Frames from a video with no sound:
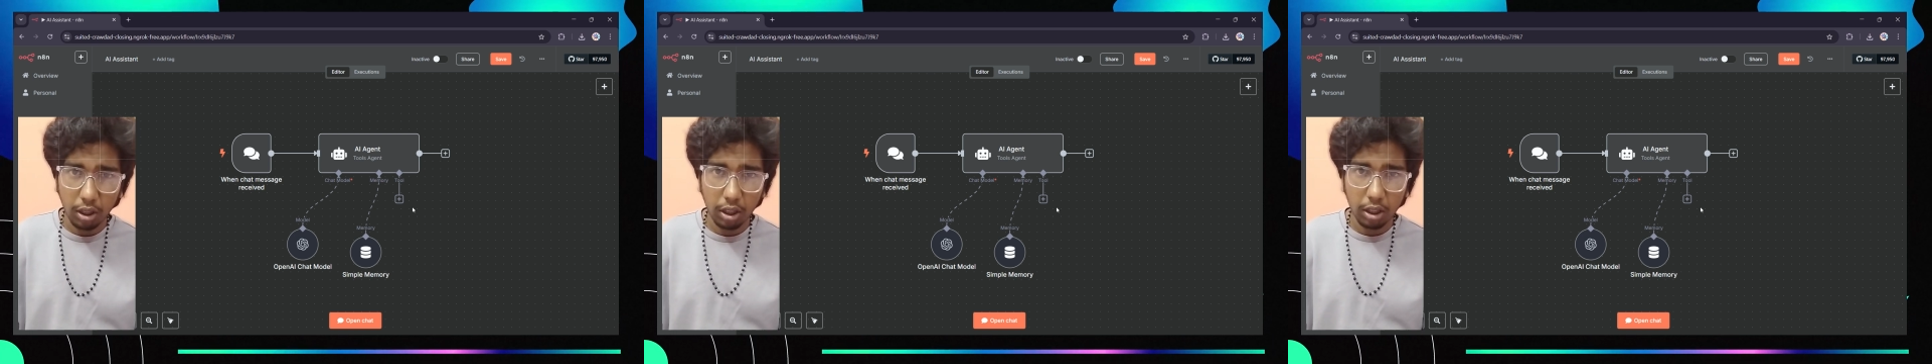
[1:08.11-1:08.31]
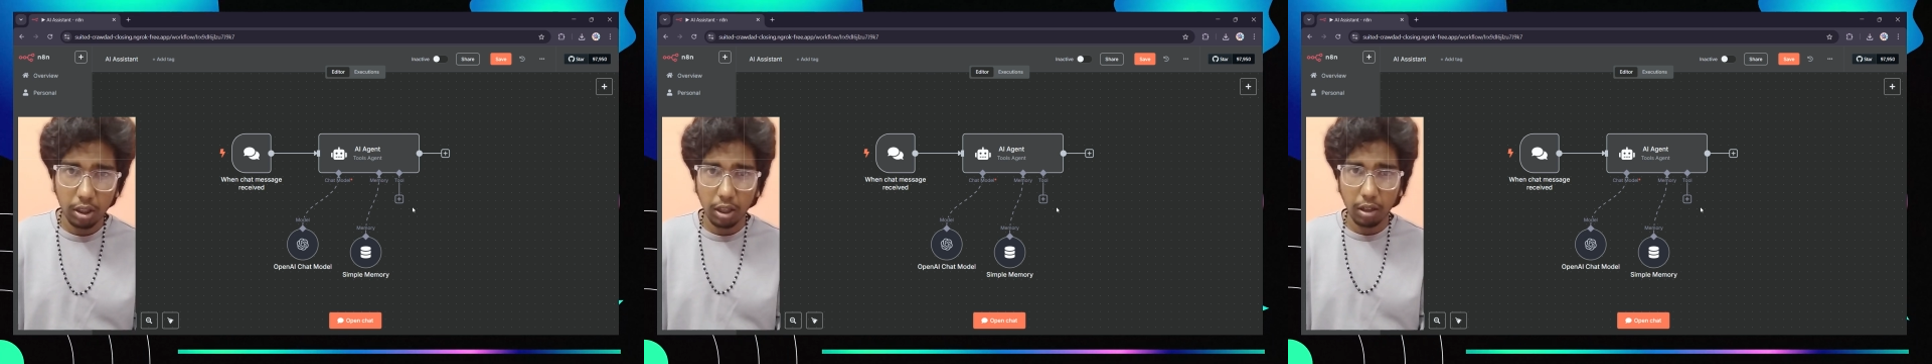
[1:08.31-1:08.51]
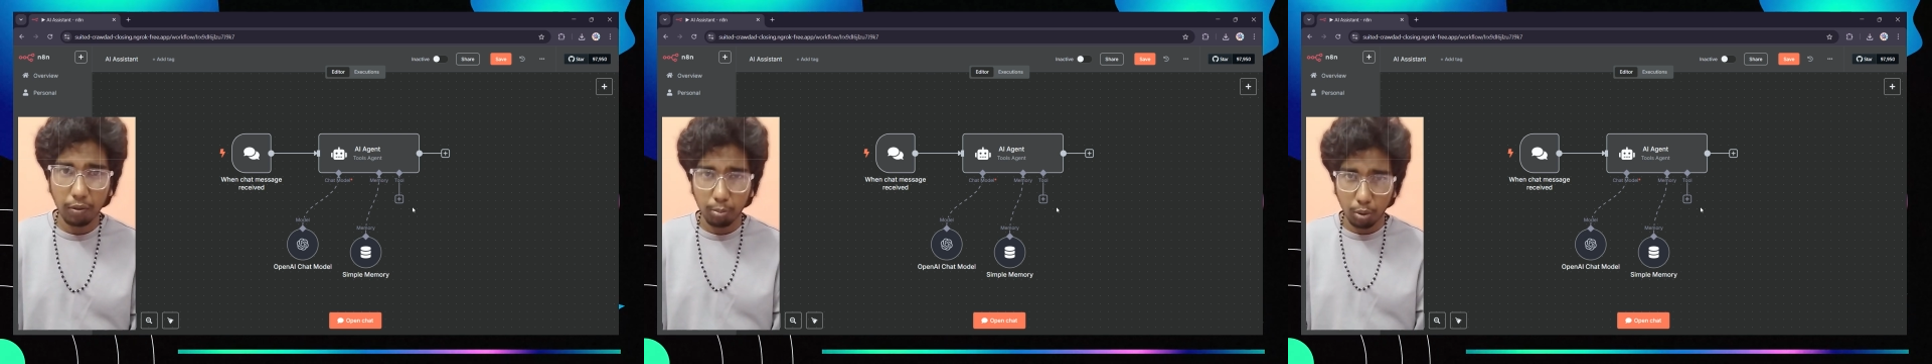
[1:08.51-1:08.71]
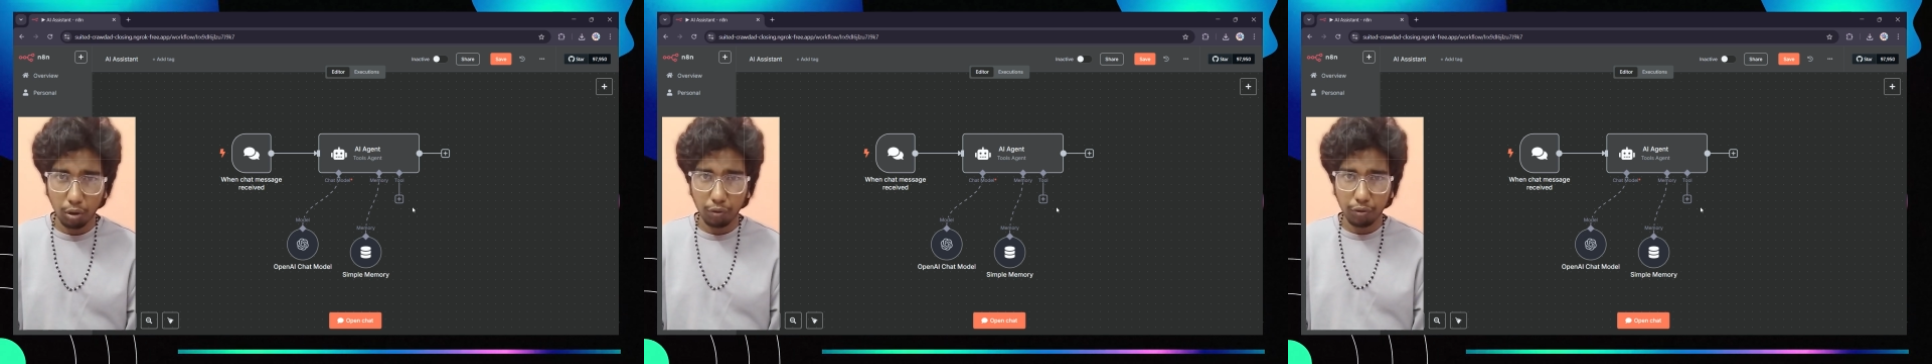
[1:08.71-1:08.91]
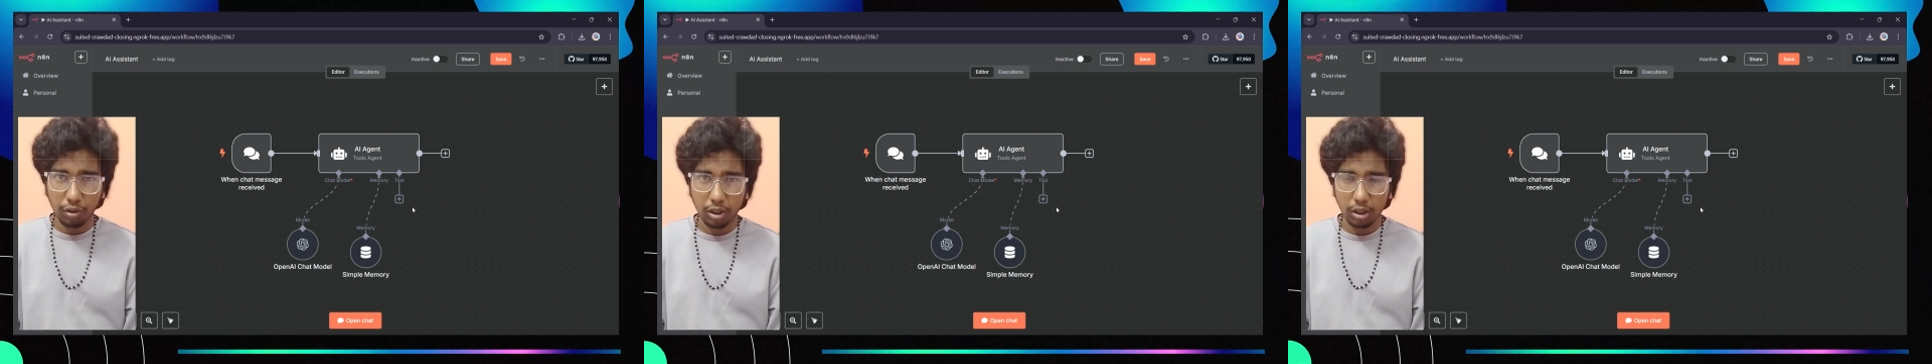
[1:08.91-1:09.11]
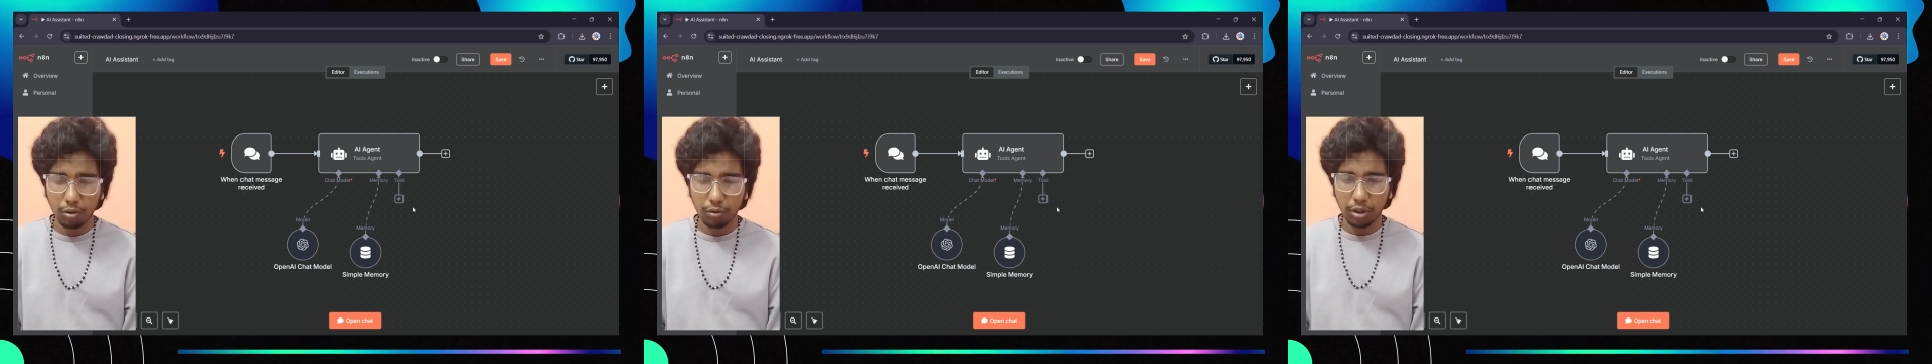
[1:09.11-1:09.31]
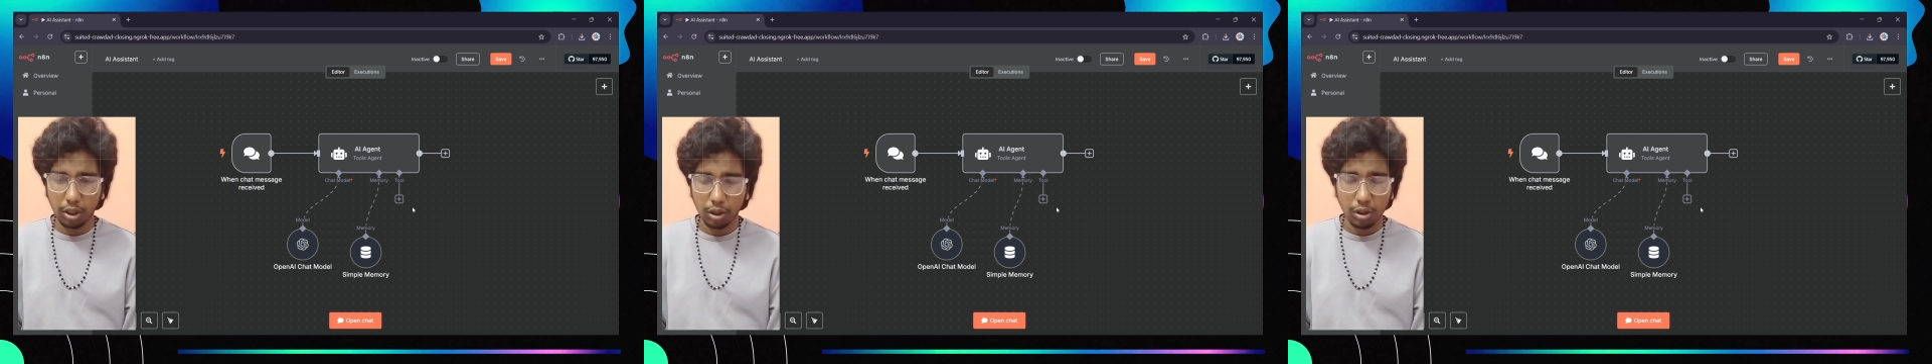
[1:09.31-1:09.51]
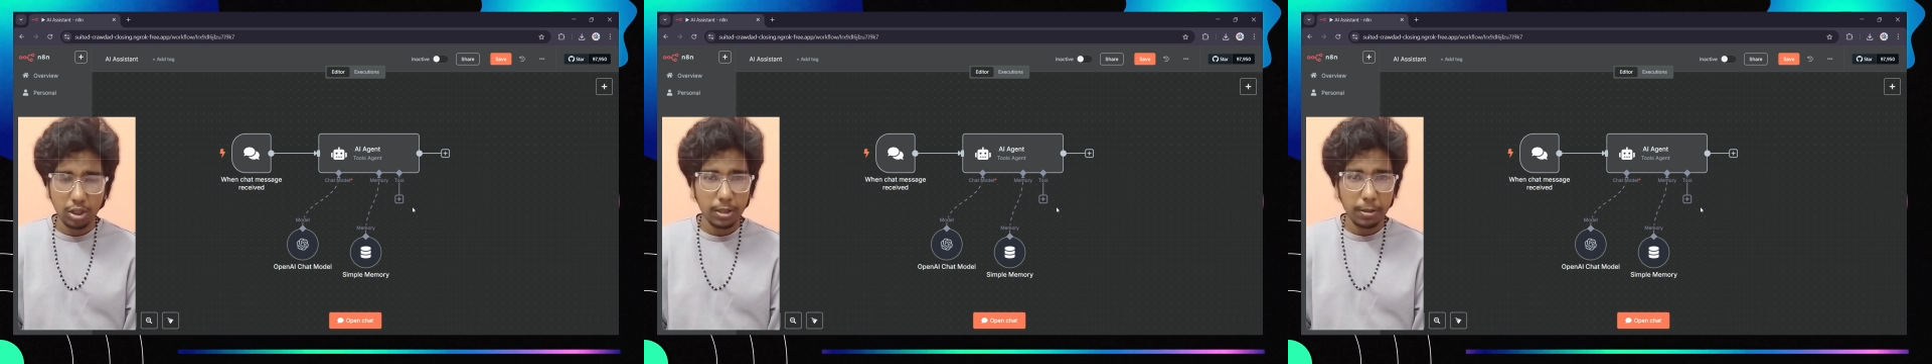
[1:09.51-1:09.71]
the more further
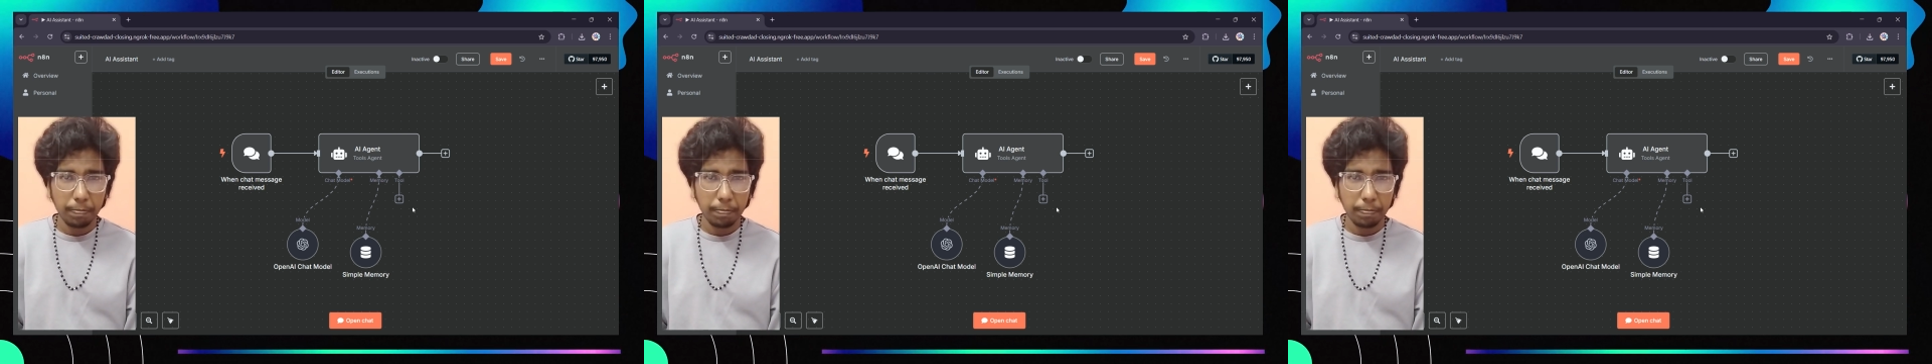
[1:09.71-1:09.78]
videos,